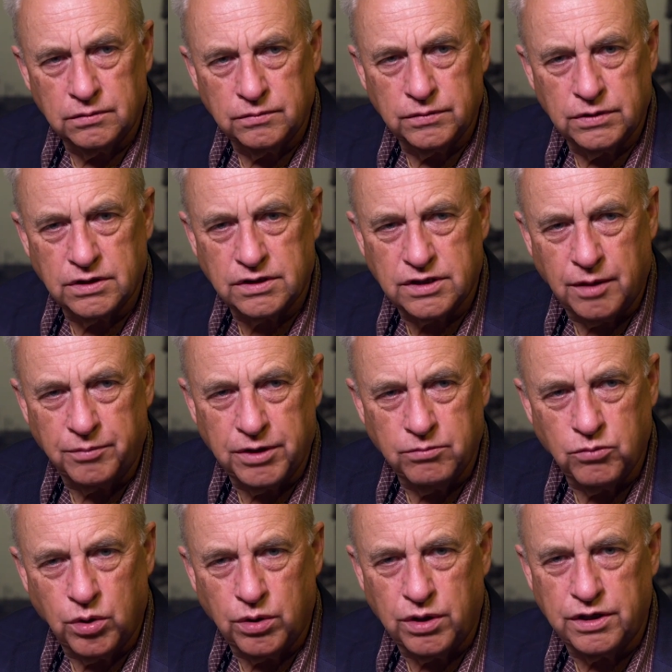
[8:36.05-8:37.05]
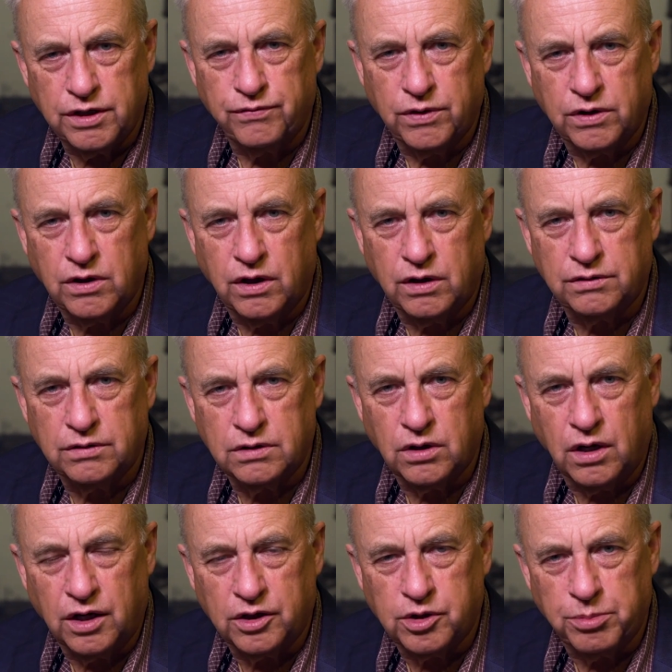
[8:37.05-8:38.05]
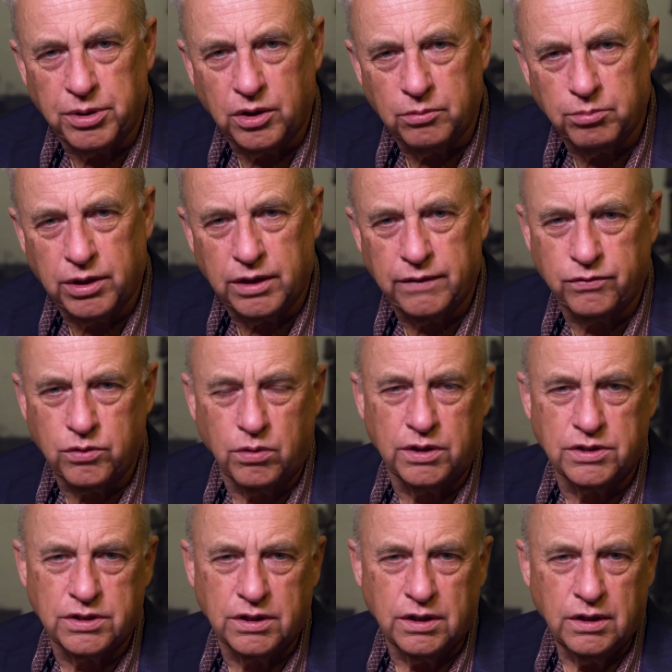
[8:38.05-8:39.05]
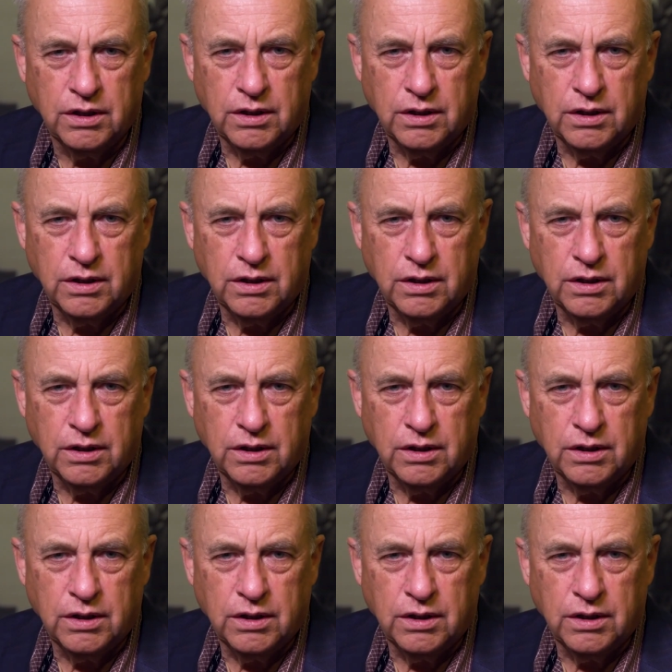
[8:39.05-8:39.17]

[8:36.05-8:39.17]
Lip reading: this is something more difficult to talk about, but of course